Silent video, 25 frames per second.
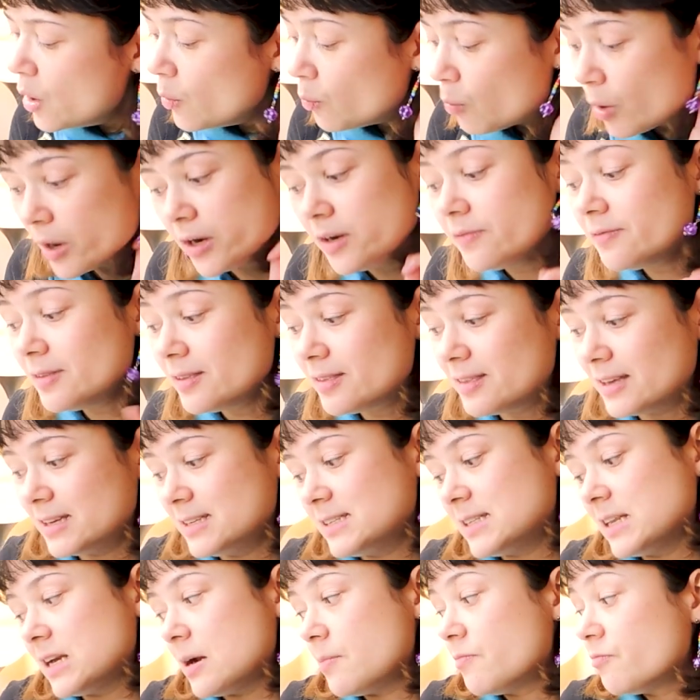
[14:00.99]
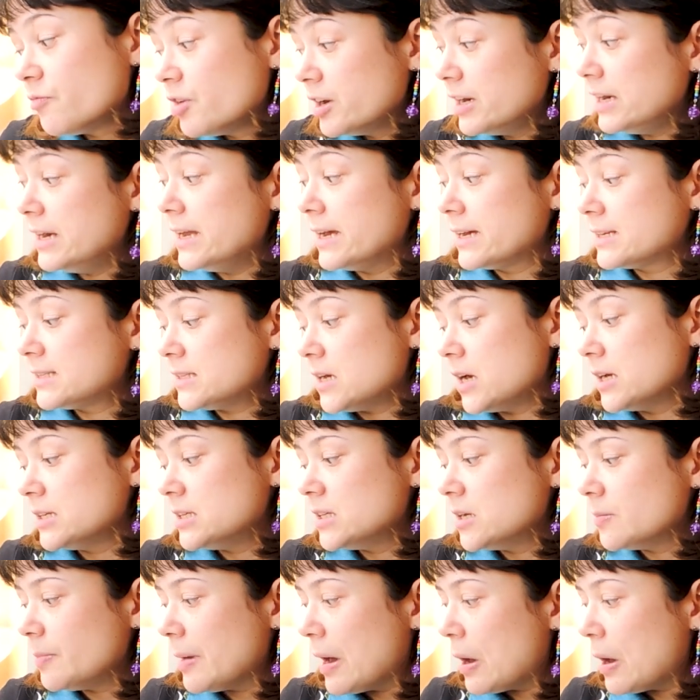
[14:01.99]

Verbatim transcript: One of the things that I'm really excited